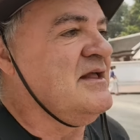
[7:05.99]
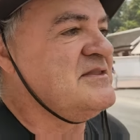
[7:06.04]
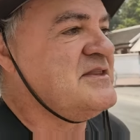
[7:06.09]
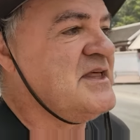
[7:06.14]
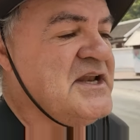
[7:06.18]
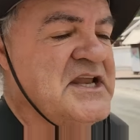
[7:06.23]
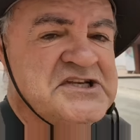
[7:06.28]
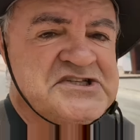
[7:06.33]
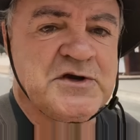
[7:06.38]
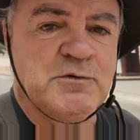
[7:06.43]

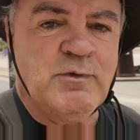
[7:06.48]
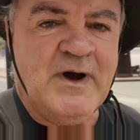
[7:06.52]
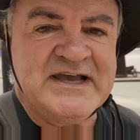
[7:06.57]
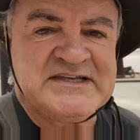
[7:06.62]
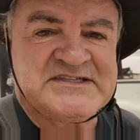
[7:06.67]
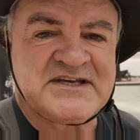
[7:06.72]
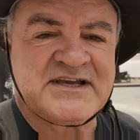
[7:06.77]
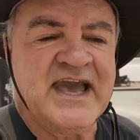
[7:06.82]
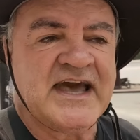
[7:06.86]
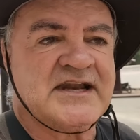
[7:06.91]
There is a
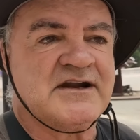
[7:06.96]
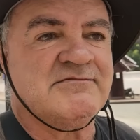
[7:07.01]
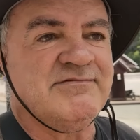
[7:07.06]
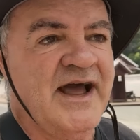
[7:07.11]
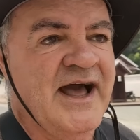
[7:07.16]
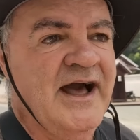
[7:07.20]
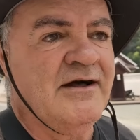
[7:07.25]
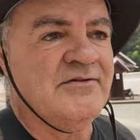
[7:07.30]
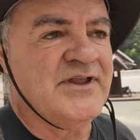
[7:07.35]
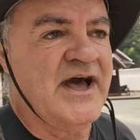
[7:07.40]
way to get
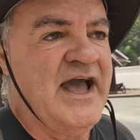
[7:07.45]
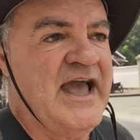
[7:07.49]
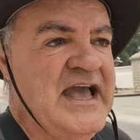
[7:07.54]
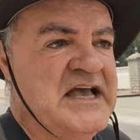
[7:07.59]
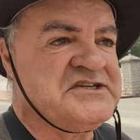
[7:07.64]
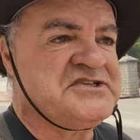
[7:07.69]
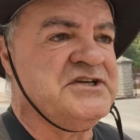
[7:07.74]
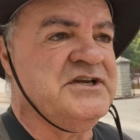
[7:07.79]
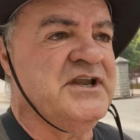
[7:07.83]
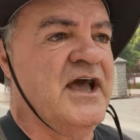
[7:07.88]
around that,
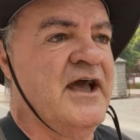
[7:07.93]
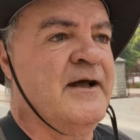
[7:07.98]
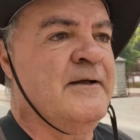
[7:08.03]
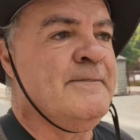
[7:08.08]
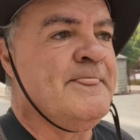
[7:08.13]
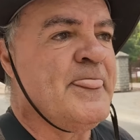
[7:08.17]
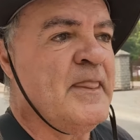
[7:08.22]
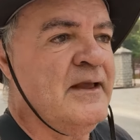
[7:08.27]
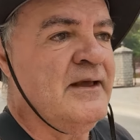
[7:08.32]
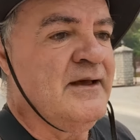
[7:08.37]
isn't there?
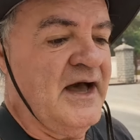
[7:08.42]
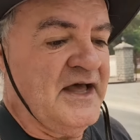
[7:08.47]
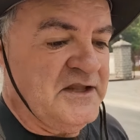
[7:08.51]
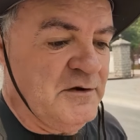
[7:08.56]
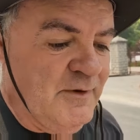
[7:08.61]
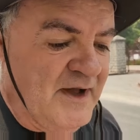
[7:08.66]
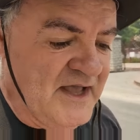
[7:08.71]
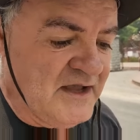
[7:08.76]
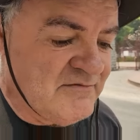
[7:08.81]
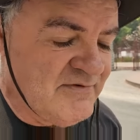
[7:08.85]
And
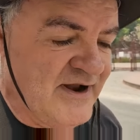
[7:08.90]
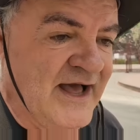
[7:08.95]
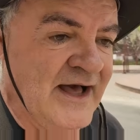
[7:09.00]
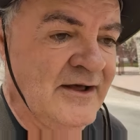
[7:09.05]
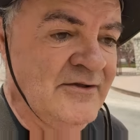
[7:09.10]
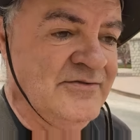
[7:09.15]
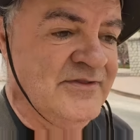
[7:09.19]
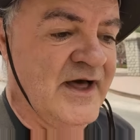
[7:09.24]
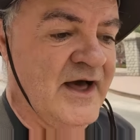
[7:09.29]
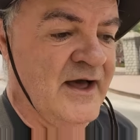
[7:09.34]
the way
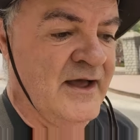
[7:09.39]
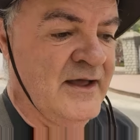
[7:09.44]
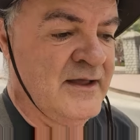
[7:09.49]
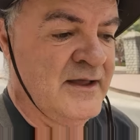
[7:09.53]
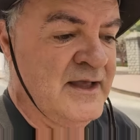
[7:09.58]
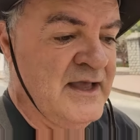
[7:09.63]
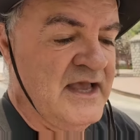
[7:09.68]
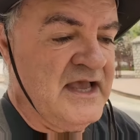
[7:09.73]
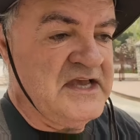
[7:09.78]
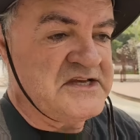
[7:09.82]
around that
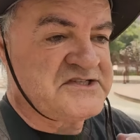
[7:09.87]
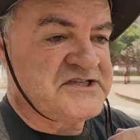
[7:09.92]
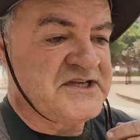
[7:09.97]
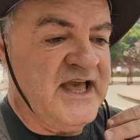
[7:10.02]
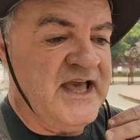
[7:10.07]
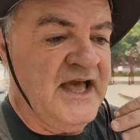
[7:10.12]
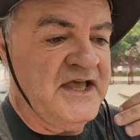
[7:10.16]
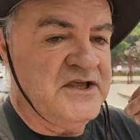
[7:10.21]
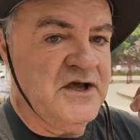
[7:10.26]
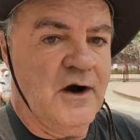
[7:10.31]
is to
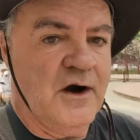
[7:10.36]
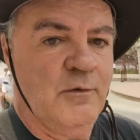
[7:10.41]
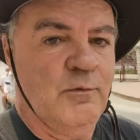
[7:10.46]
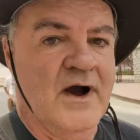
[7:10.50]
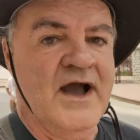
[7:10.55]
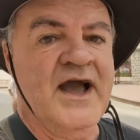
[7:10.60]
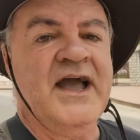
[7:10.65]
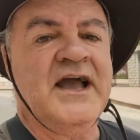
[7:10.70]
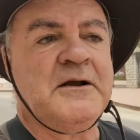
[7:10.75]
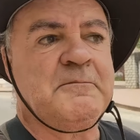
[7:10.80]
get your
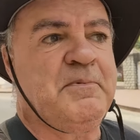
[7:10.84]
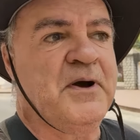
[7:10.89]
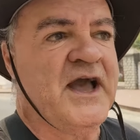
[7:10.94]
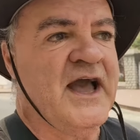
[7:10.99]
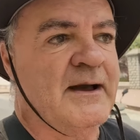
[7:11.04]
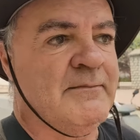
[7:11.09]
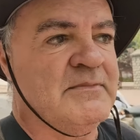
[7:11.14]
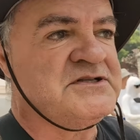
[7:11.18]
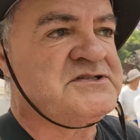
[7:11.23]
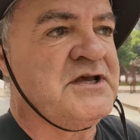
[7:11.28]
work
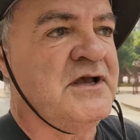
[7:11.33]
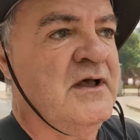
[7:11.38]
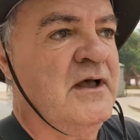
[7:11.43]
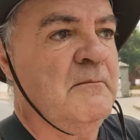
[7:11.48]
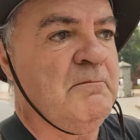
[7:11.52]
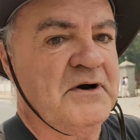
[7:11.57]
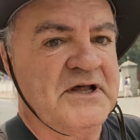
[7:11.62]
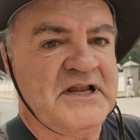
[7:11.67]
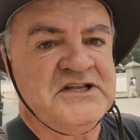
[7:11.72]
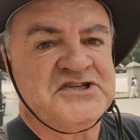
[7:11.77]
permit
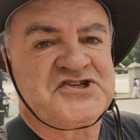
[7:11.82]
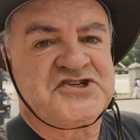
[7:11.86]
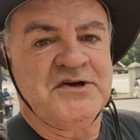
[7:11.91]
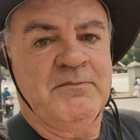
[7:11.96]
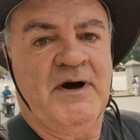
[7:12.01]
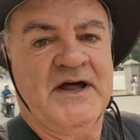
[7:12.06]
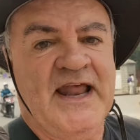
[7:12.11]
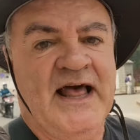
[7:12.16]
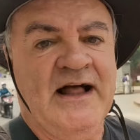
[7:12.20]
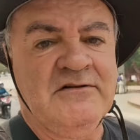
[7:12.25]
put in
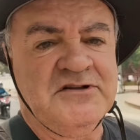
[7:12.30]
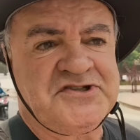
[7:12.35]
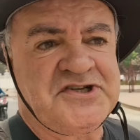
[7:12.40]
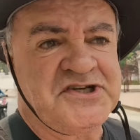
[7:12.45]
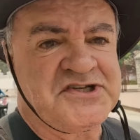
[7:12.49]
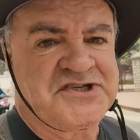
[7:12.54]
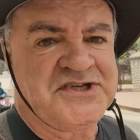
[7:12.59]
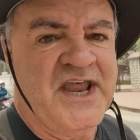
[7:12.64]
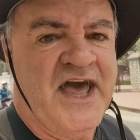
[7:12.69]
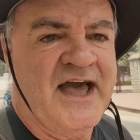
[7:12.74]
someone
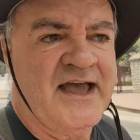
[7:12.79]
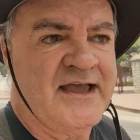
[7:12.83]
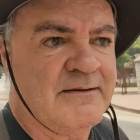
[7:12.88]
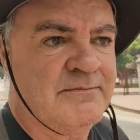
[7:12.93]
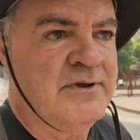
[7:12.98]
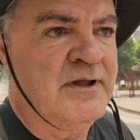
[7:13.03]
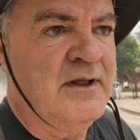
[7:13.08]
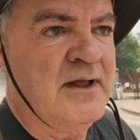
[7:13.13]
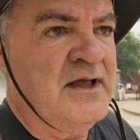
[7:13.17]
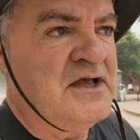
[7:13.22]
else's
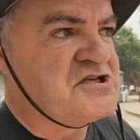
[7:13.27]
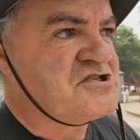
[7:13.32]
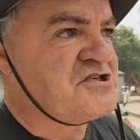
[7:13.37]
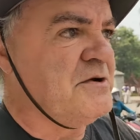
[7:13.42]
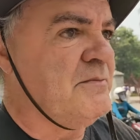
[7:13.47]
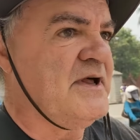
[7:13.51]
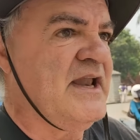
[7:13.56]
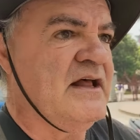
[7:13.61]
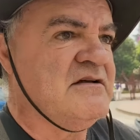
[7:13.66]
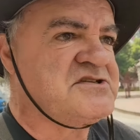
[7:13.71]
name.
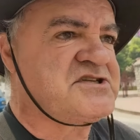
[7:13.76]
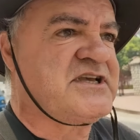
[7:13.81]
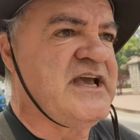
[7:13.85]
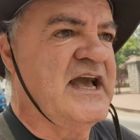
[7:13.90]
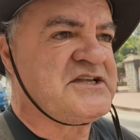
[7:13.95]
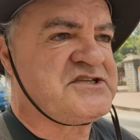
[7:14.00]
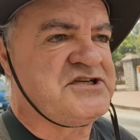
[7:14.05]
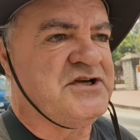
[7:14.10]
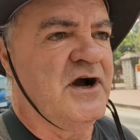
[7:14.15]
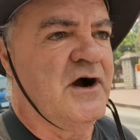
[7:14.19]
Someone else
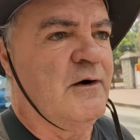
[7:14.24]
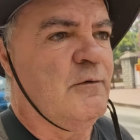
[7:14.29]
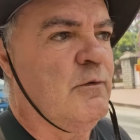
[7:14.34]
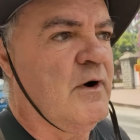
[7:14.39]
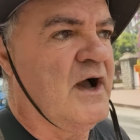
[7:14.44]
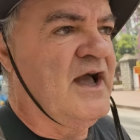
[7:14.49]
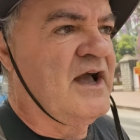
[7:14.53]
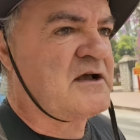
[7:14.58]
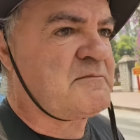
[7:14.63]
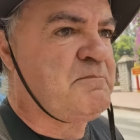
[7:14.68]
gets your
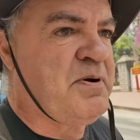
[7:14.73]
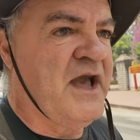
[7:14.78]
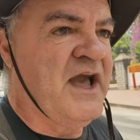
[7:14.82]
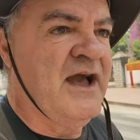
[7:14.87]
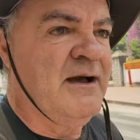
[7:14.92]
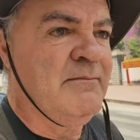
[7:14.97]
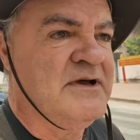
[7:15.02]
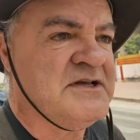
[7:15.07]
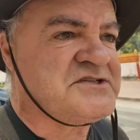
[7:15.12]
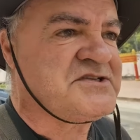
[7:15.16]
work
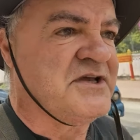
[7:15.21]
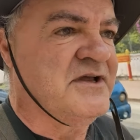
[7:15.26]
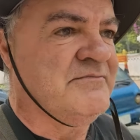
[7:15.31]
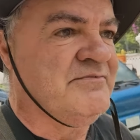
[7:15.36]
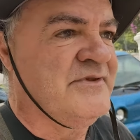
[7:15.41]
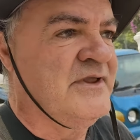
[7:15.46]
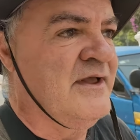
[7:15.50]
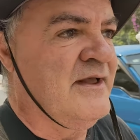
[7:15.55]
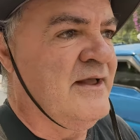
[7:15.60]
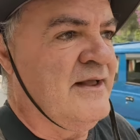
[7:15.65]
permit
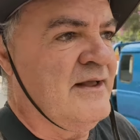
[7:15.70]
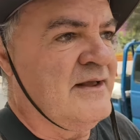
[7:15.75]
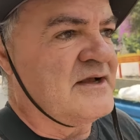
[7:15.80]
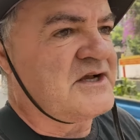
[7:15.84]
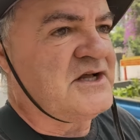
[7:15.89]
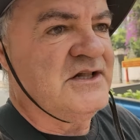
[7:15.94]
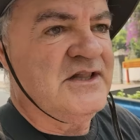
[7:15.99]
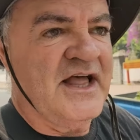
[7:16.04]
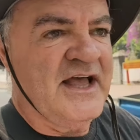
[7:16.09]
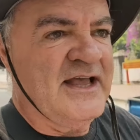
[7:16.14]
and
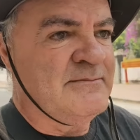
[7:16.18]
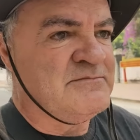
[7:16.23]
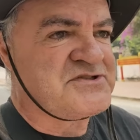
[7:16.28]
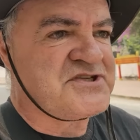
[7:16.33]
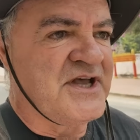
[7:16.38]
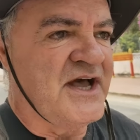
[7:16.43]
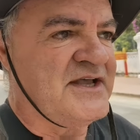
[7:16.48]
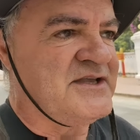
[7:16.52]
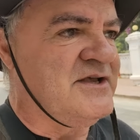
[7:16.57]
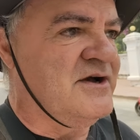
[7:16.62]

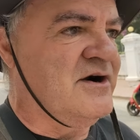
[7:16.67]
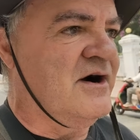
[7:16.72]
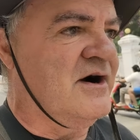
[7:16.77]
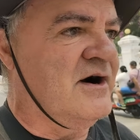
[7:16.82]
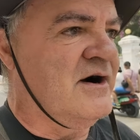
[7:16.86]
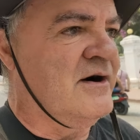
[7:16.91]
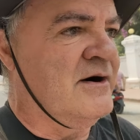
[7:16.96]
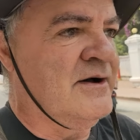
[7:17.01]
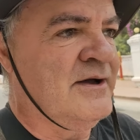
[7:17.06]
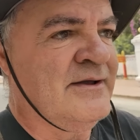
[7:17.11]
claims that
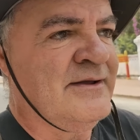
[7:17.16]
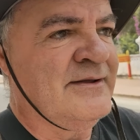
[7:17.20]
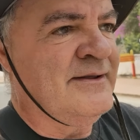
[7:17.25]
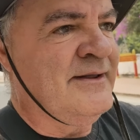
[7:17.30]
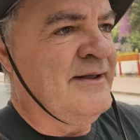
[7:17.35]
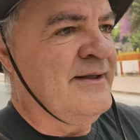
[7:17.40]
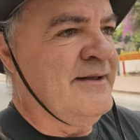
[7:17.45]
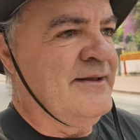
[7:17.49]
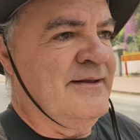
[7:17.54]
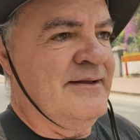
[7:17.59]
you're
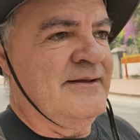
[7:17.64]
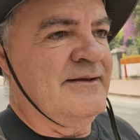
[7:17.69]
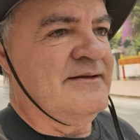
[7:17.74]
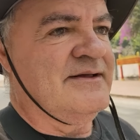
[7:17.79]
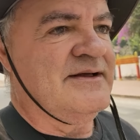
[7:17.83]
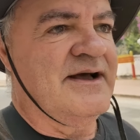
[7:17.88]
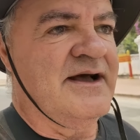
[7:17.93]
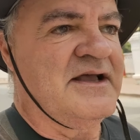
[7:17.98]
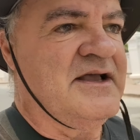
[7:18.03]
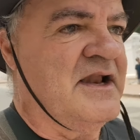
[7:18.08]

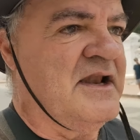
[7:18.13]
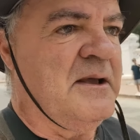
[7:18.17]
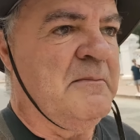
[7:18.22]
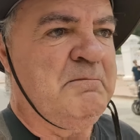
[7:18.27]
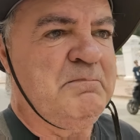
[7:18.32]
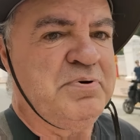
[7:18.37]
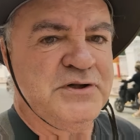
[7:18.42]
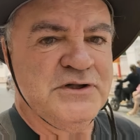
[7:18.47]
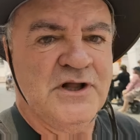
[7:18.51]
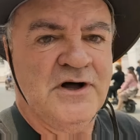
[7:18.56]
an
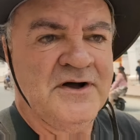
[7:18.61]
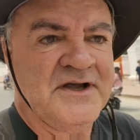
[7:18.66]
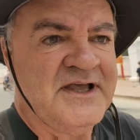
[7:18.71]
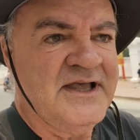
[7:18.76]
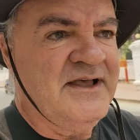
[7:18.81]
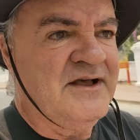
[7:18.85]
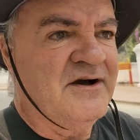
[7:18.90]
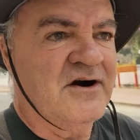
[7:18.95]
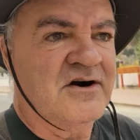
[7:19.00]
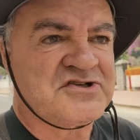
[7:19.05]

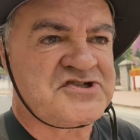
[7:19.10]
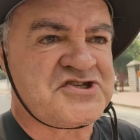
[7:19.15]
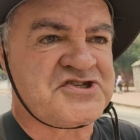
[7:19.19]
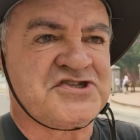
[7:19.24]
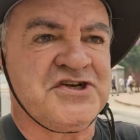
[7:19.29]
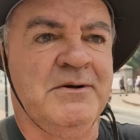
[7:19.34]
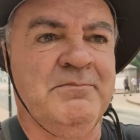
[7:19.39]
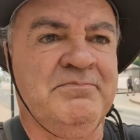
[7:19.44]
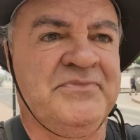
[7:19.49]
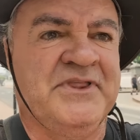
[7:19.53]
employee or
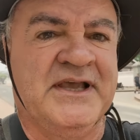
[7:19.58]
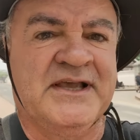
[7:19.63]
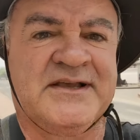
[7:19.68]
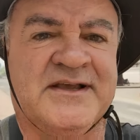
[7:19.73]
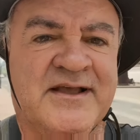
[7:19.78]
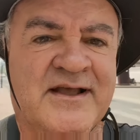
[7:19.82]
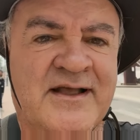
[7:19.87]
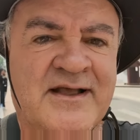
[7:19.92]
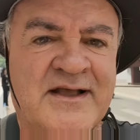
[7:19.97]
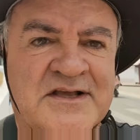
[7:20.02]

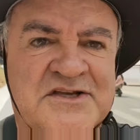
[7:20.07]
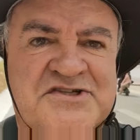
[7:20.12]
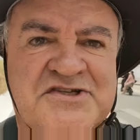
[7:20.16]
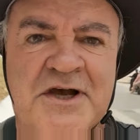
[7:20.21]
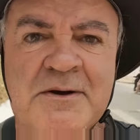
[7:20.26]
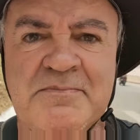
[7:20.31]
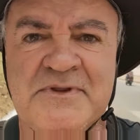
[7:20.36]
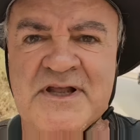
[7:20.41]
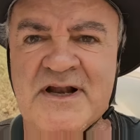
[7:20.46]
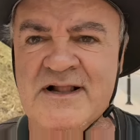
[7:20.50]
something
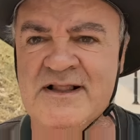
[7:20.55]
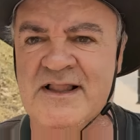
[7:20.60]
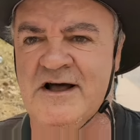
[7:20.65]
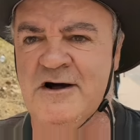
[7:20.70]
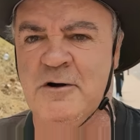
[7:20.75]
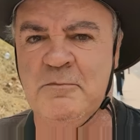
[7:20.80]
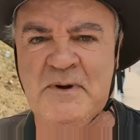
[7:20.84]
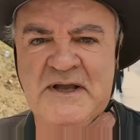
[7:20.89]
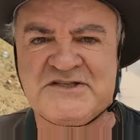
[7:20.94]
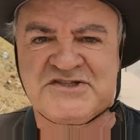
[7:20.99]
a
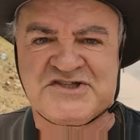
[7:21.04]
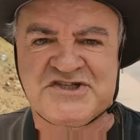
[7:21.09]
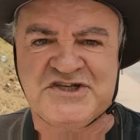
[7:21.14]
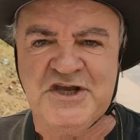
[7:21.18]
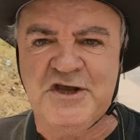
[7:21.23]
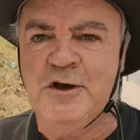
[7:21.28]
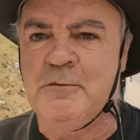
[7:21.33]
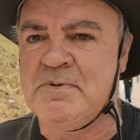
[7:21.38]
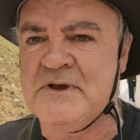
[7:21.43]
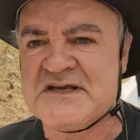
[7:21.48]
little bit
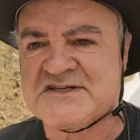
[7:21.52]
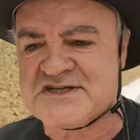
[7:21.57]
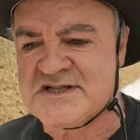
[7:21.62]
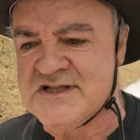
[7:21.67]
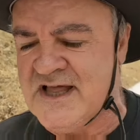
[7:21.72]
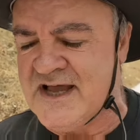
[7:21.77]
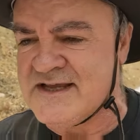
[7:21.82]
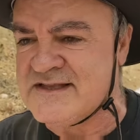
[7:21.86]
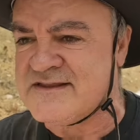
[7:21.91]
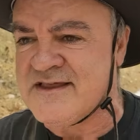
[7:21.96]
dubious
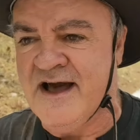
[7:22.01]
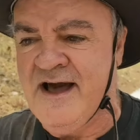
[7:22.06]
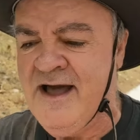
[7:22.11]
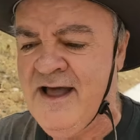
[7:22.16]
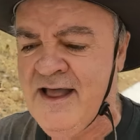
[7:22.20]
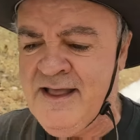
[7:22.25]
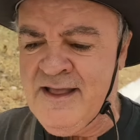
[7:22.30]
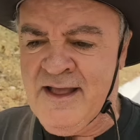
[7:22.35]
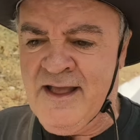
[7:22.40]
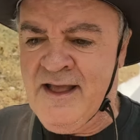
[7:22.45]
like
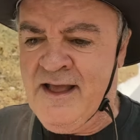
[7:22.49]
that.